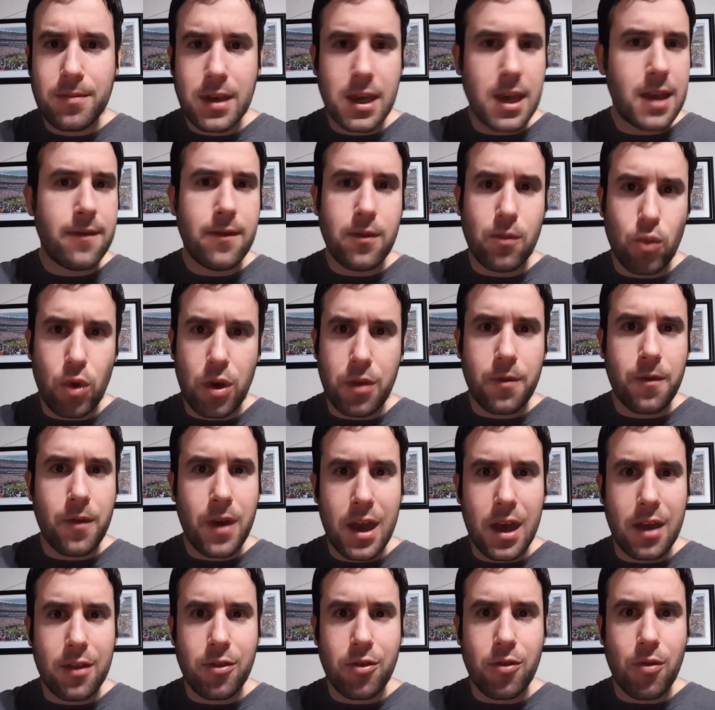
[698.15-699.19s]
even with
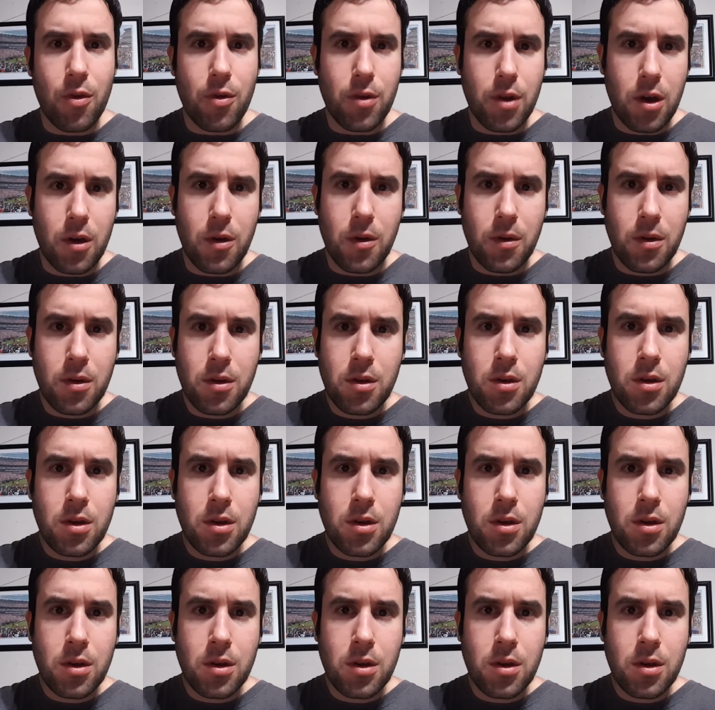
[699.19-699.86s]
fans or no.